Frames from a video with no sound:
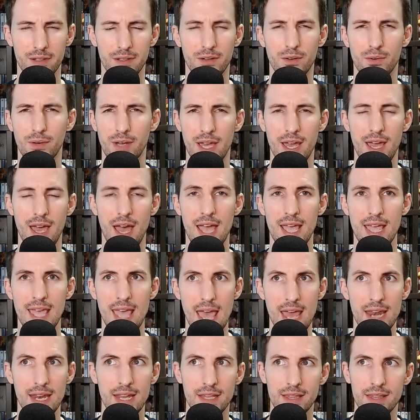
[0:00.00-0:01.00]
Okay, I
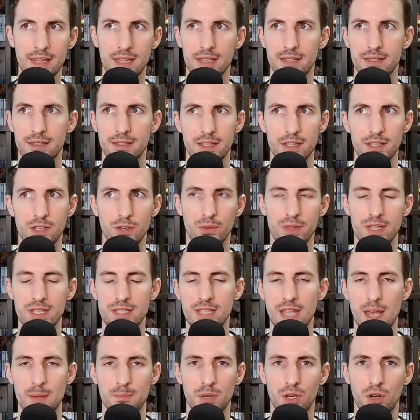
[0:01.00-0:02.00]
get it that, you know, these
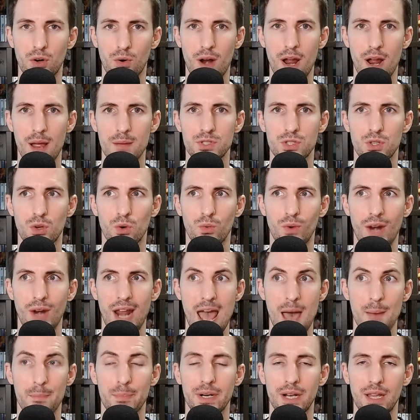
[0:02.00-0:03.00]
type of crimes don't
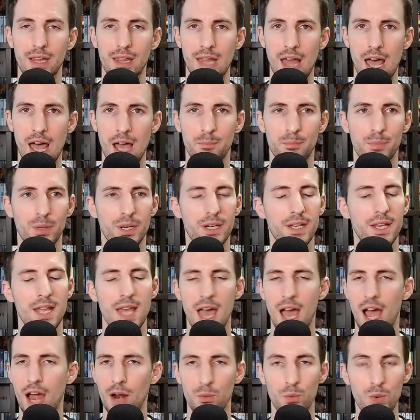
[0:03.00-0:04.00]
happen a lot, but
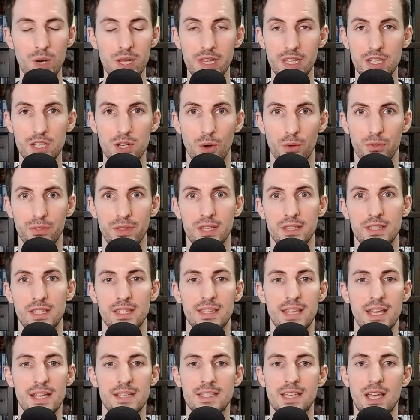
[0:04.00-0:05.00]
I really don't think that
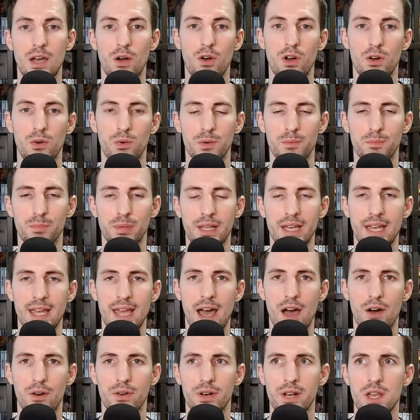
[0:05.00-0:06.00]
that's how it would play
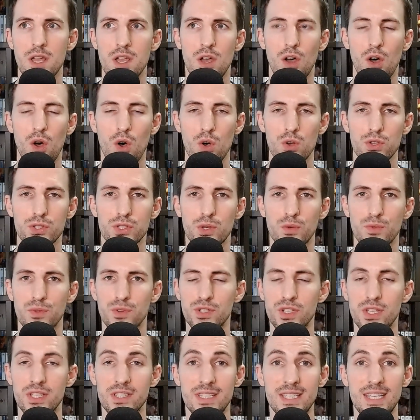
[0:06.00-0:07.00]
out. Also,
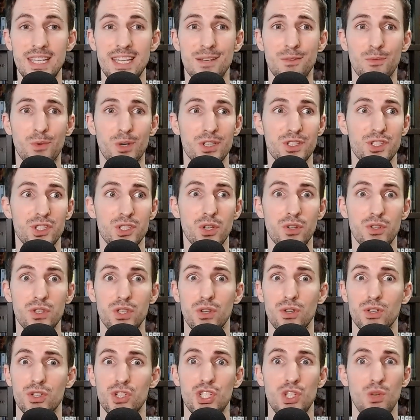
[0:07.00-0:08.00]
there's a scene where
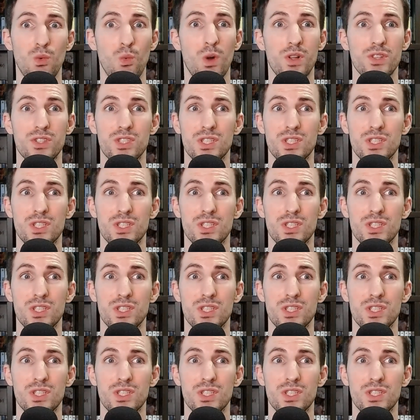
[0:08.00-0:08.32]
Sun-young, she wants